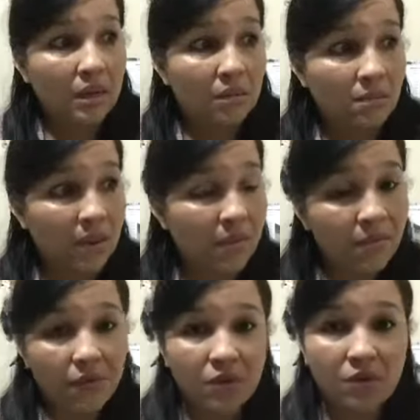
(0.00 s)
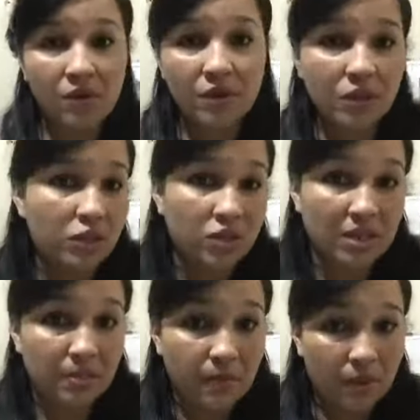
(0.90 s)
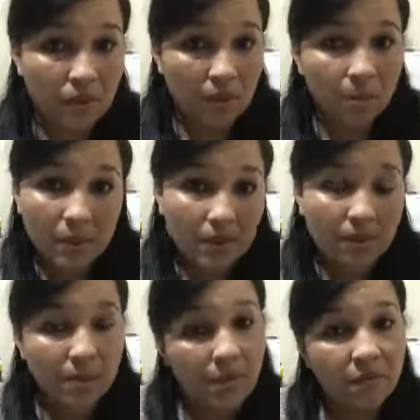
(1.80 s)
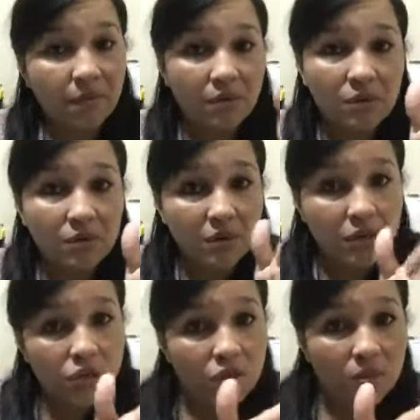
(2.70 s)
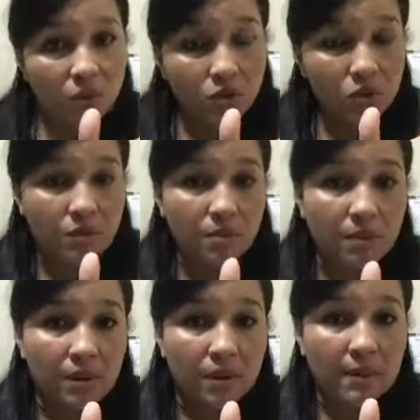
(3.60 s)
maybe for others it's just the spiritual part, maybe for others it's just the emotional part,